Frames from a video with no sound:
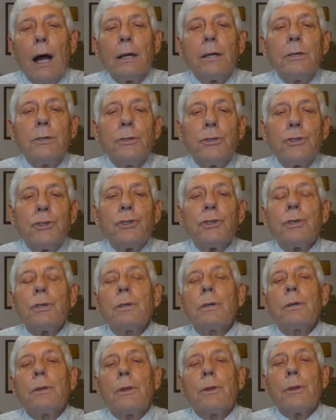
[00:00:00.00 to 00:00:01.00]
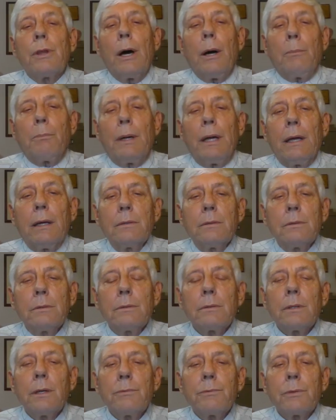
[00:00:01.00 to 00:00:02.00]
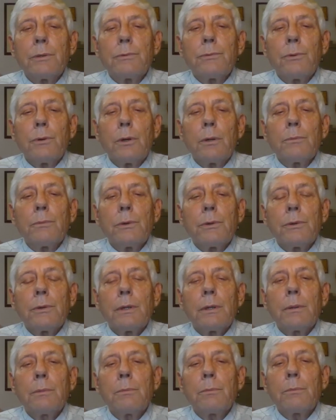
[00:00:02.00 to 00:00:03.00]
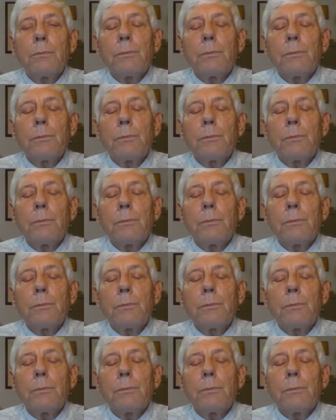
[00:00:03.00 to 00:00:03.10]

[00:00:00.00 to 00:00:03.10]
Ish, the man, definite form with the